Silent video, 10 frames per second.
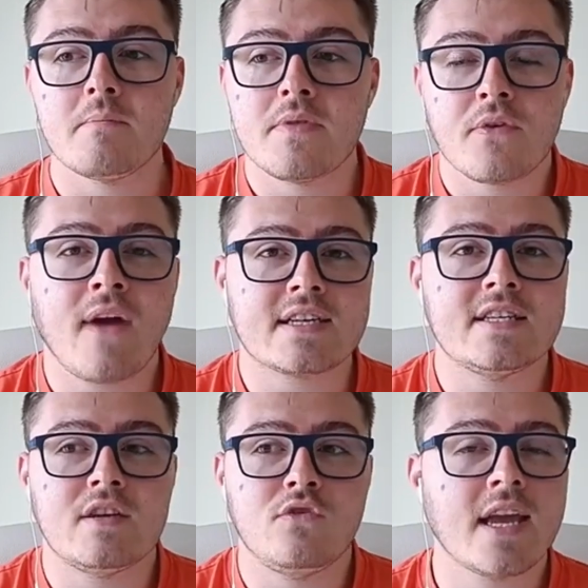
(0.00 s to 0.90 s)
The fact
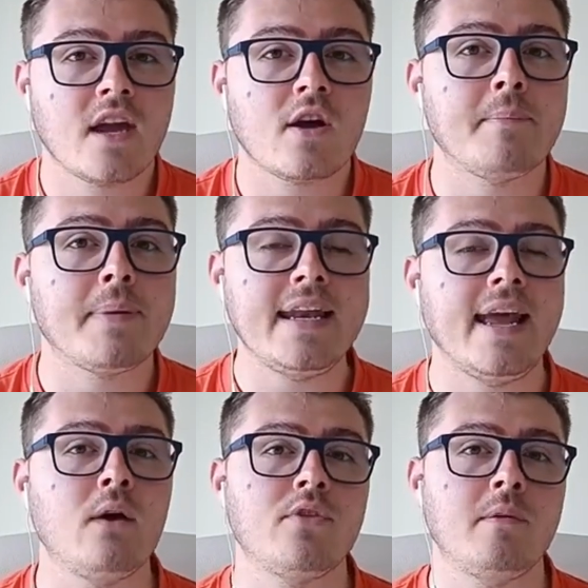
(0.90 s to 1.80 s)
is, if you take a
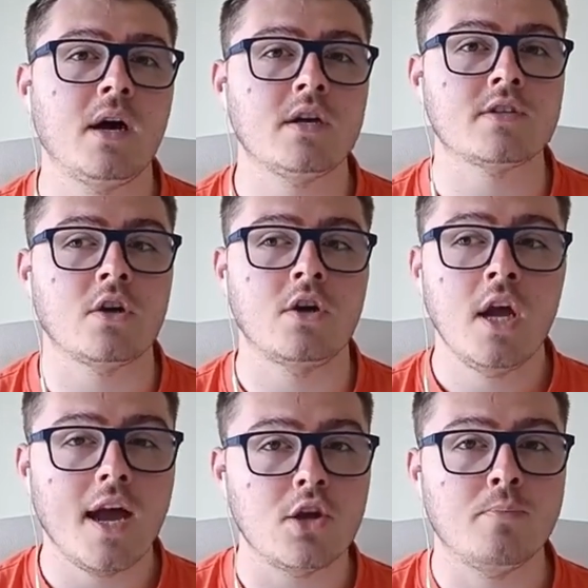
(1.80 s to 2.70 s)
completely healthy person
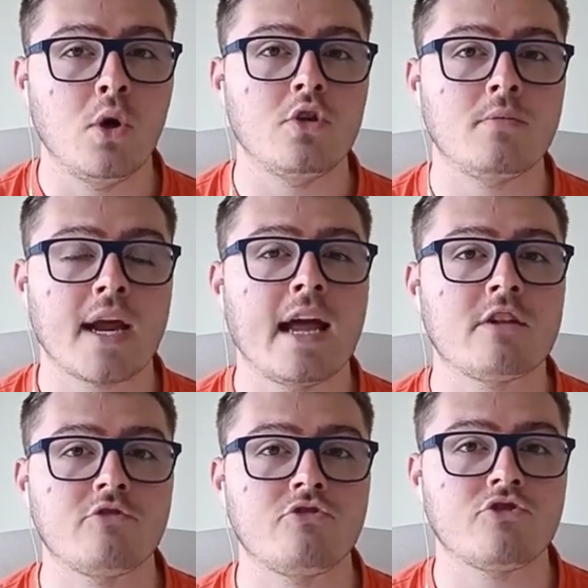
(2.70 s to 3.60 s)
and you put them on a
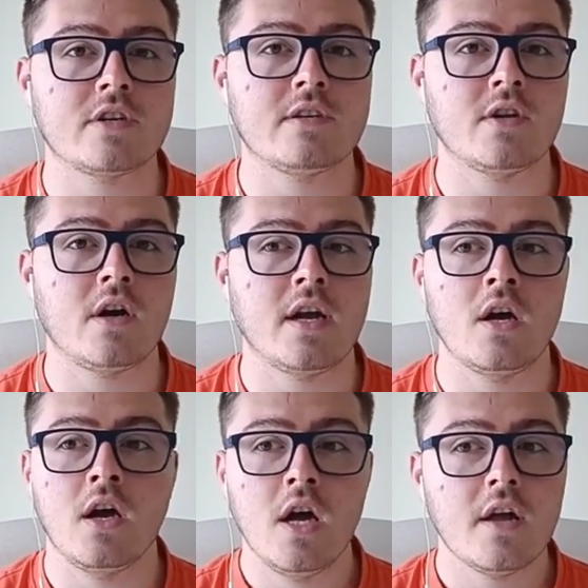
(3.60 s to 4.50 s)
calorie restrictive
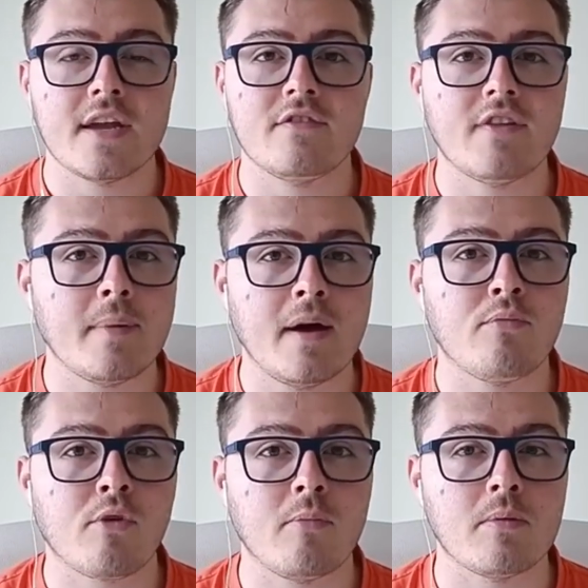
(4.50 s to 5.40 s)
diet, they develop
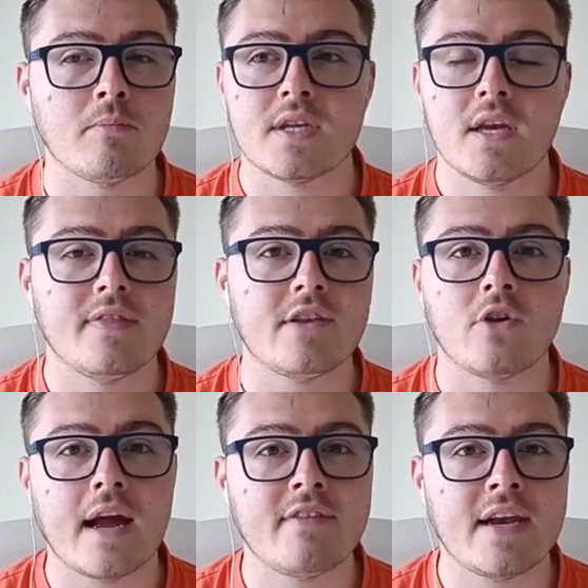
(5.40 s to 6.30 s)
health problems. They
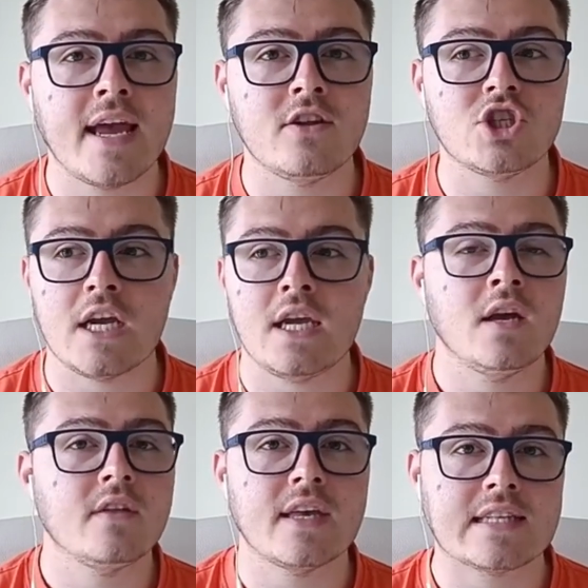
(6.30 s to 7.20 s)
don't have any energy.
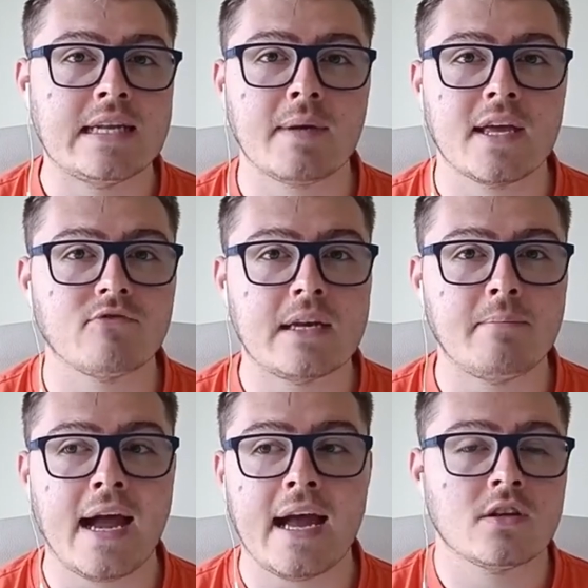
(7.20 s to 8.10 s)
Their sleep gets really
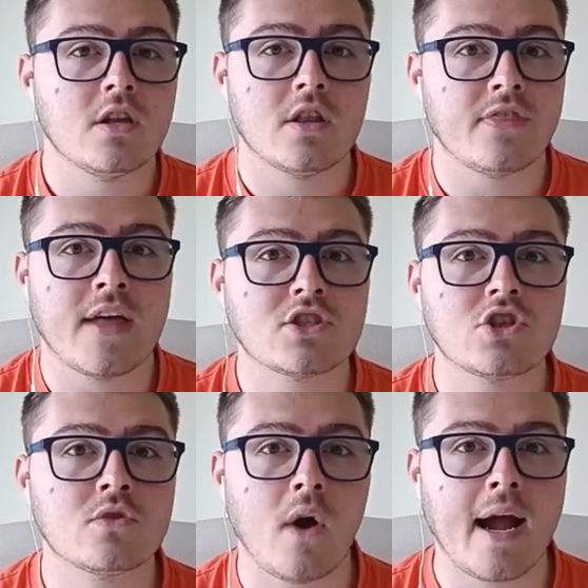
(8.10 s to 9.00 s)
bad. That's
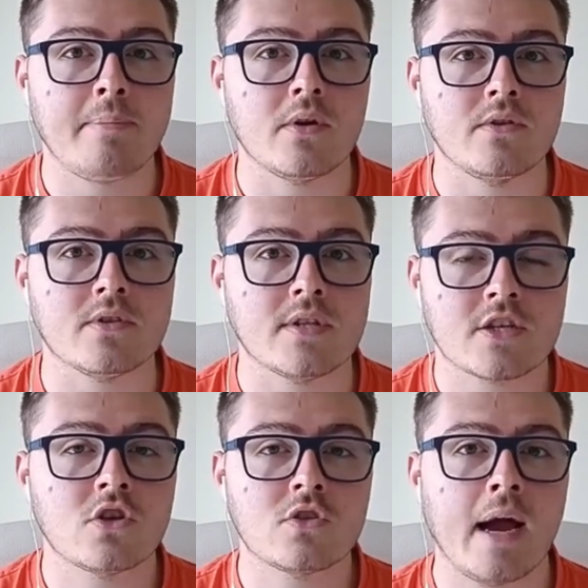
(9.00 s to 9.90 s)
just what happens.
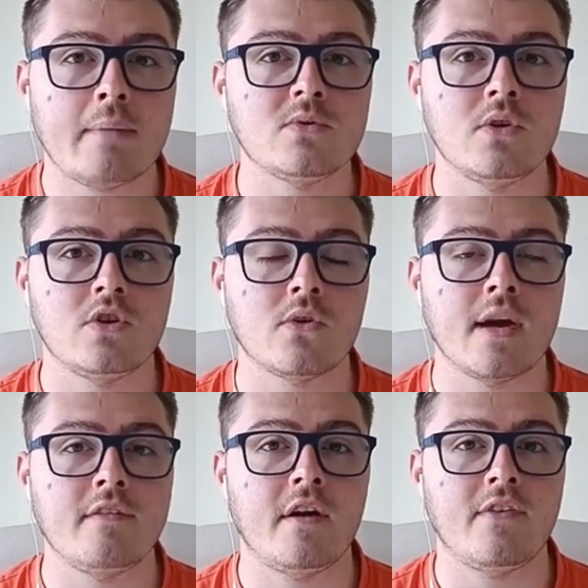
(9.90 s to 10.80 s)
That's just what happens when you don't
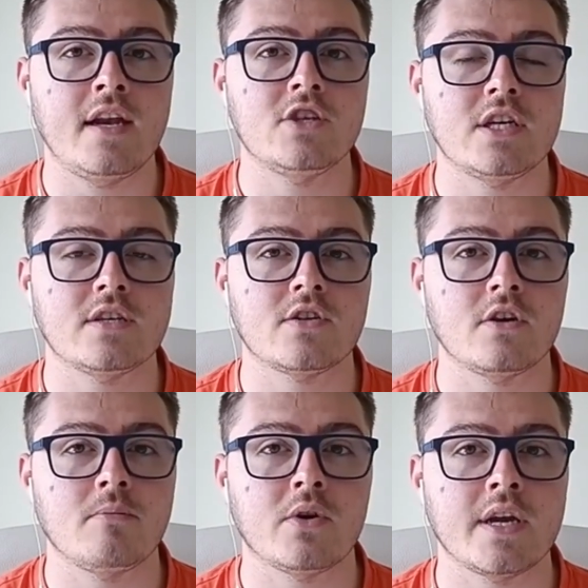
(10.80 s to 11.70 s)
have enough energy
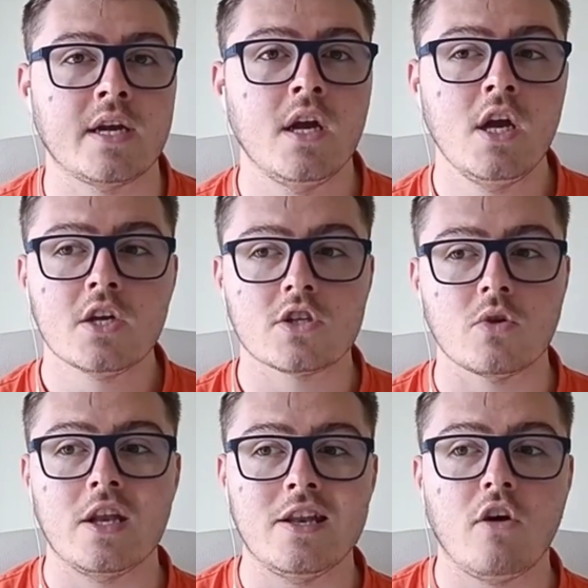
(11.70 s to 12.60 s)
inside your body.
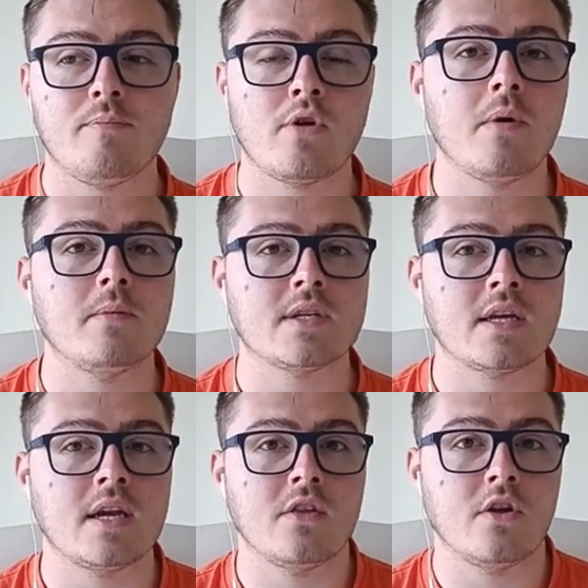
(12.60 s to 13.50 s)
So a lot of problems
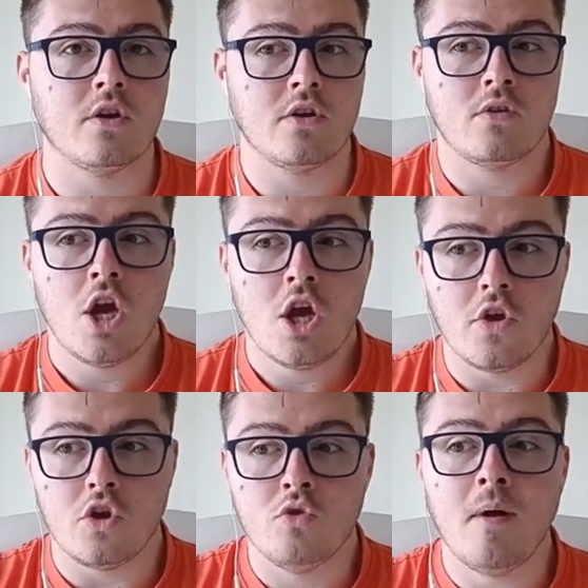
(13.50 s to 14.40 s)

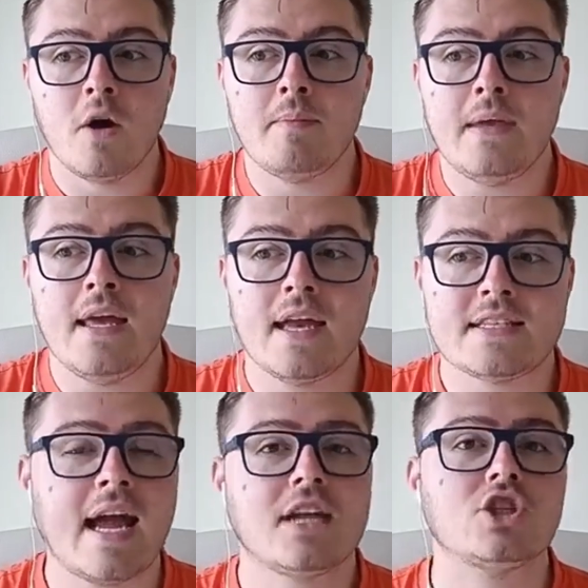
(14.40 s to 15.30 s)
that you might be
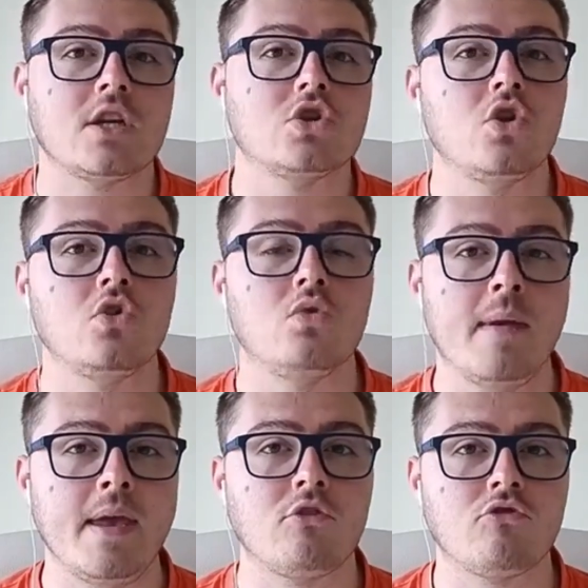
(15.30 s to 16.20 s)
attaching to
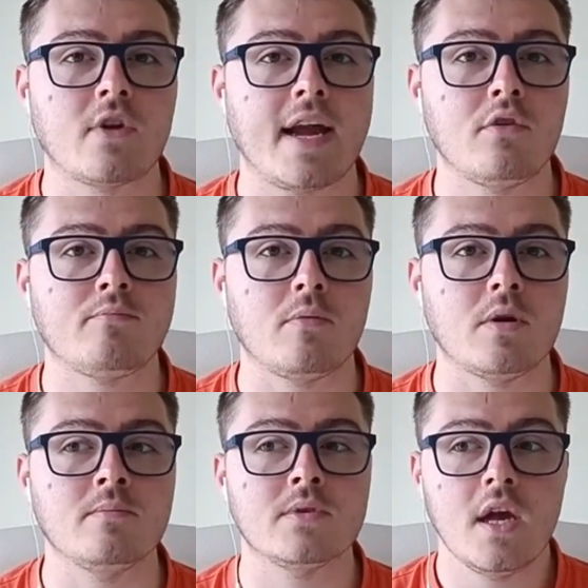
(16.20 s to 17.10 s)
being chronic health
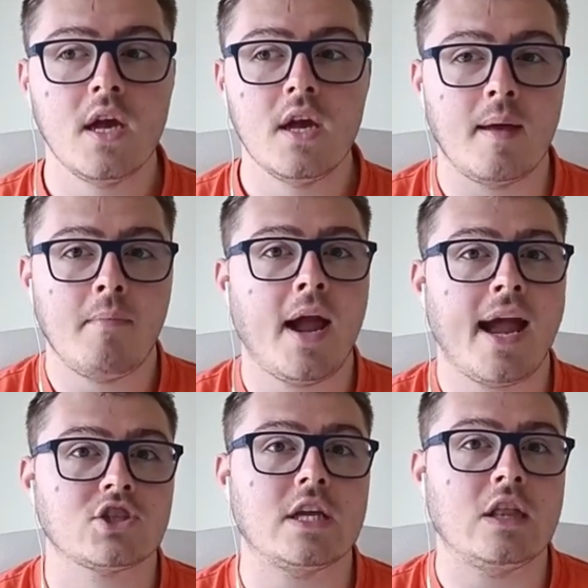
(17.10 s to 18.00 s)
problems, they might
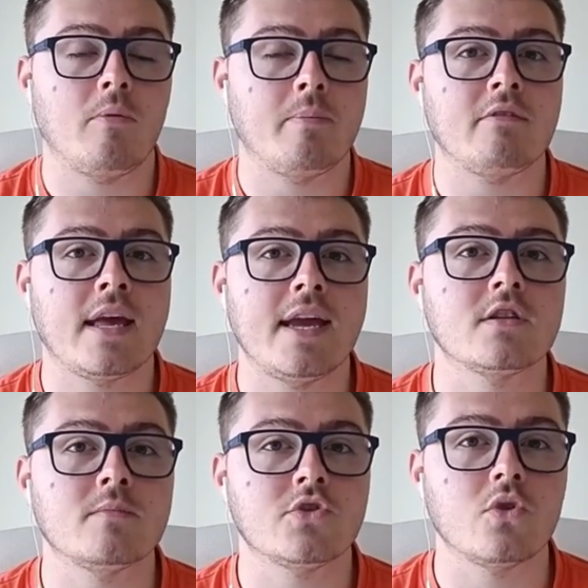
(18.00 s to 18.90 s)
actually not be related
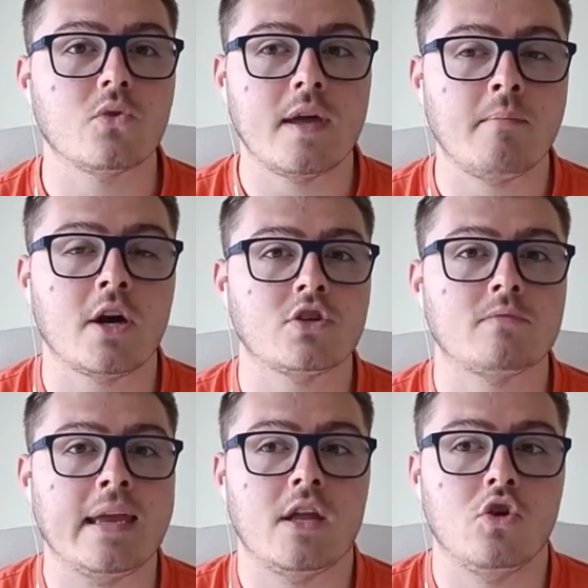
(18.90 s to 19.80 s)
to them at all. They might
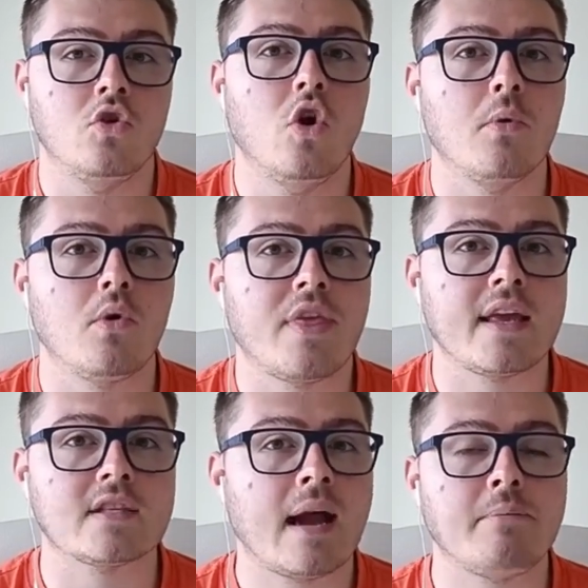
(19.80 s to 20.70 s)
just be normal
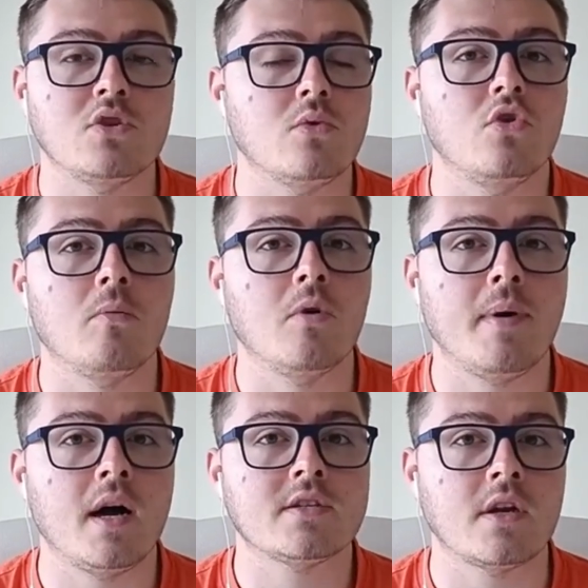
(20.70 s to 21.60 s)
things that happen to a normal
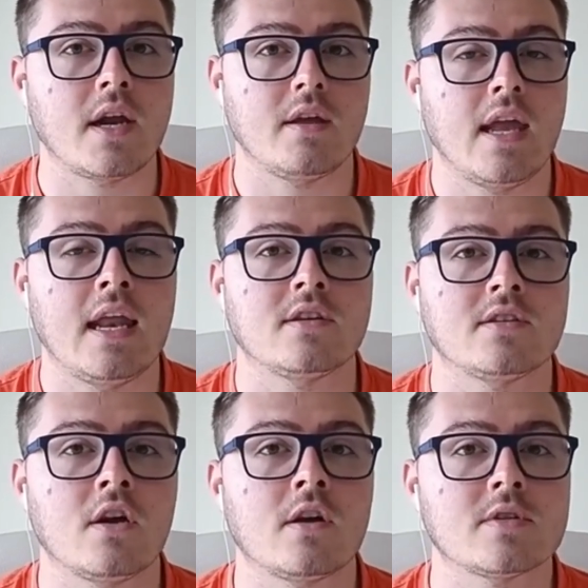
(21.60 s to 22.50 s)
person in a
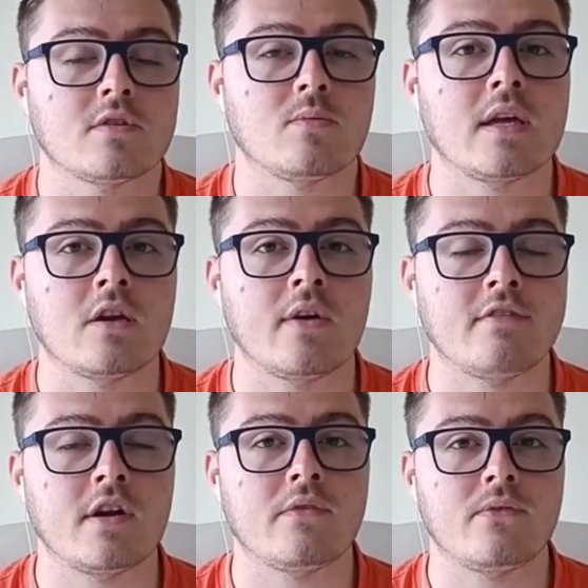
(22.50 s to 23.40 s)
circumstance where they don't
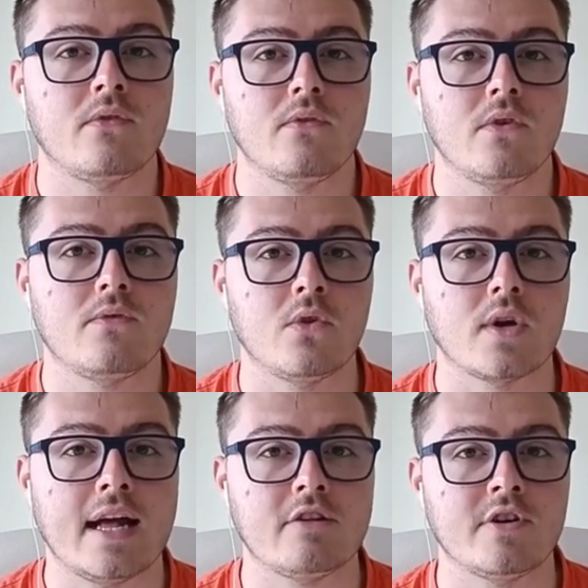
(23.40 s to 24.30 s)
have enough
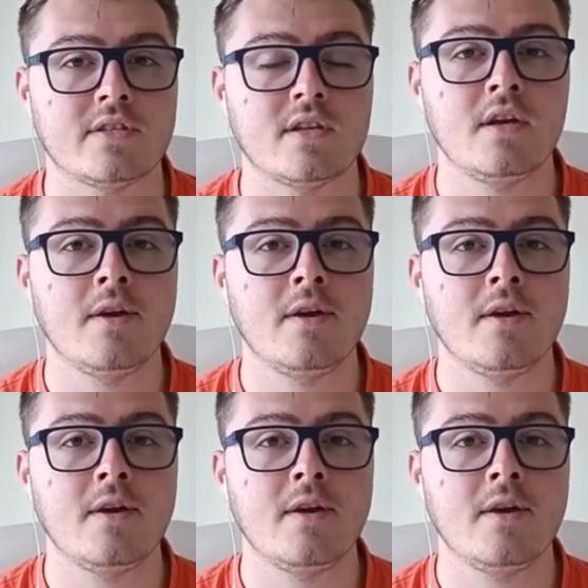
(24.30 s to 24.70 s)
food calories.